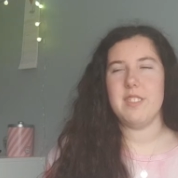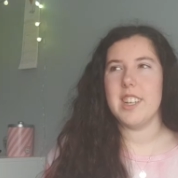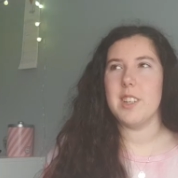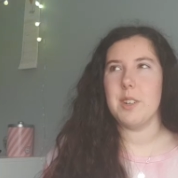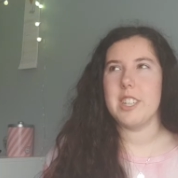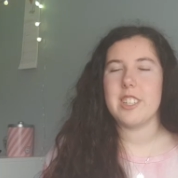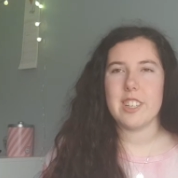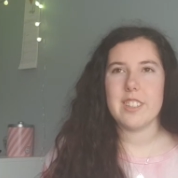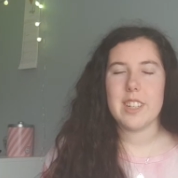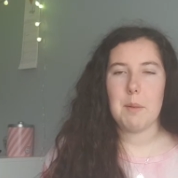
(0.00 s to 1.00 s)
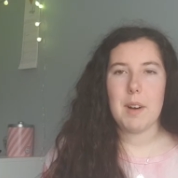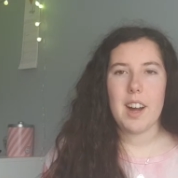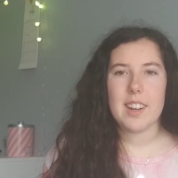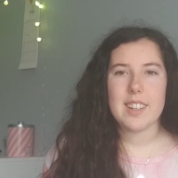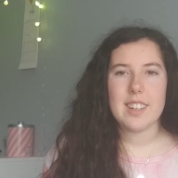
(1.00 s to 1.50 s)
really wanted to go to
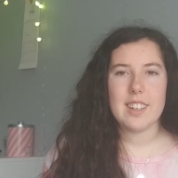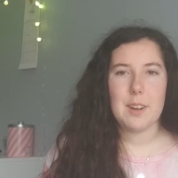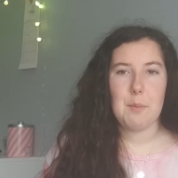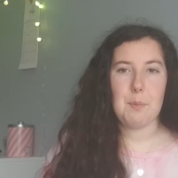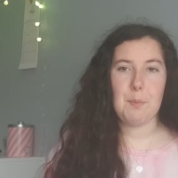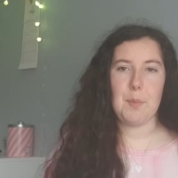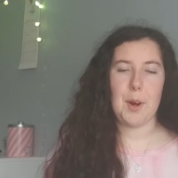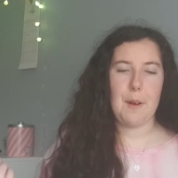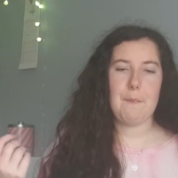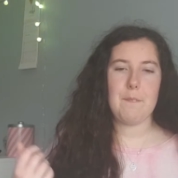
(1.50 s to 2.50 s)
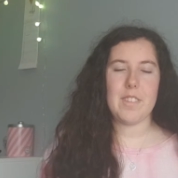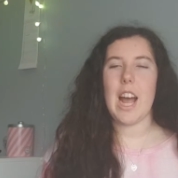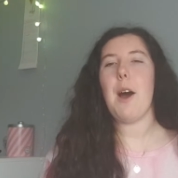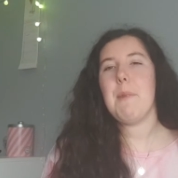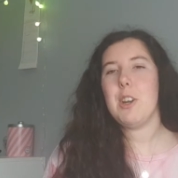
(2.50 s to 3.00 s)
Denmark, but
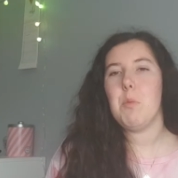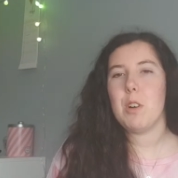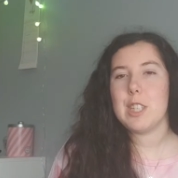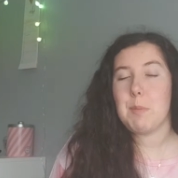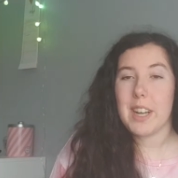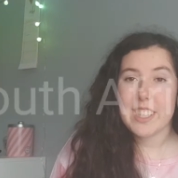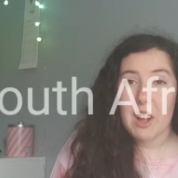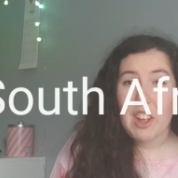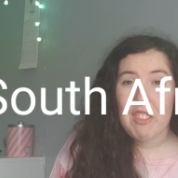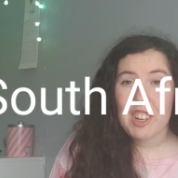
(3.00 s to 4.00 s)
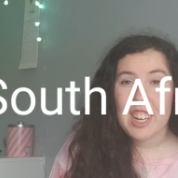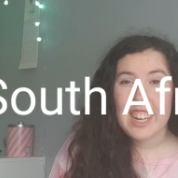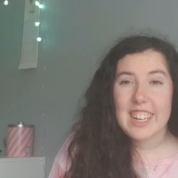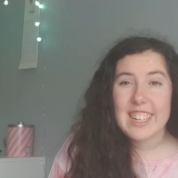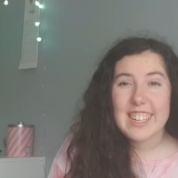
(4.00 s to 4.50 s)
now my number 1 spot is South
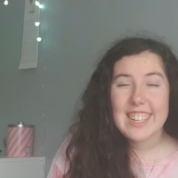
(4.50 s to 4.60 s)
Africa.